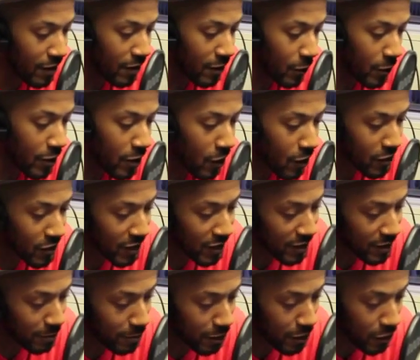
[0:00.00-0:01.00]
We all sing
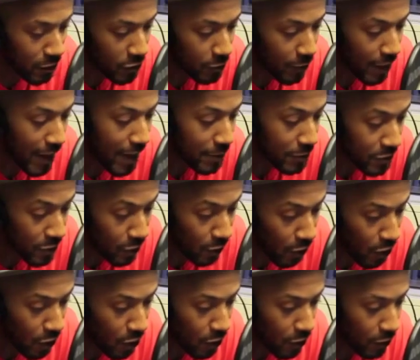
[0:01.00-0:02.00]
the blues, perhaps too
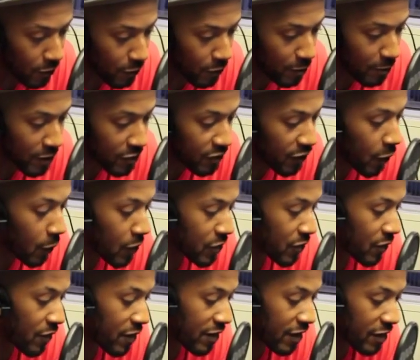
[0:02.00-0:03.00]
long. We must focus
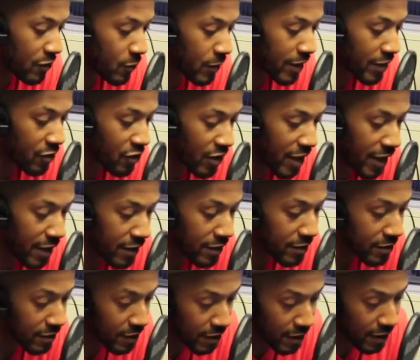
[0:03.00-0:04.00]
on the things we can
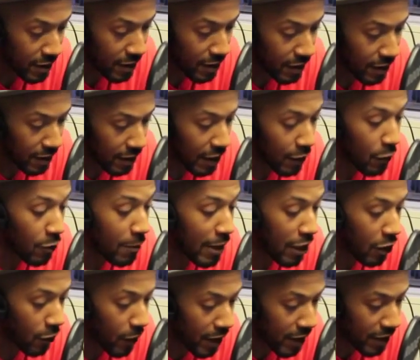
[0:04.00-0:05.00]
change. Like when my
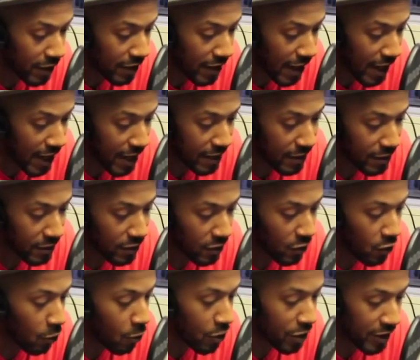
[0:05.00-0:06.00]
granny died,
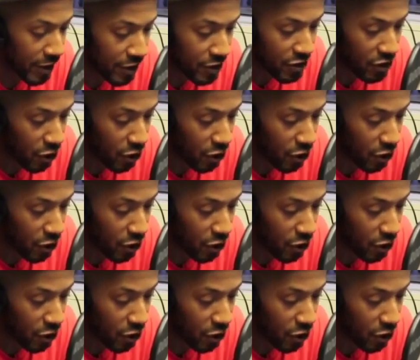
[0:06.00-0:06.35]
no more tears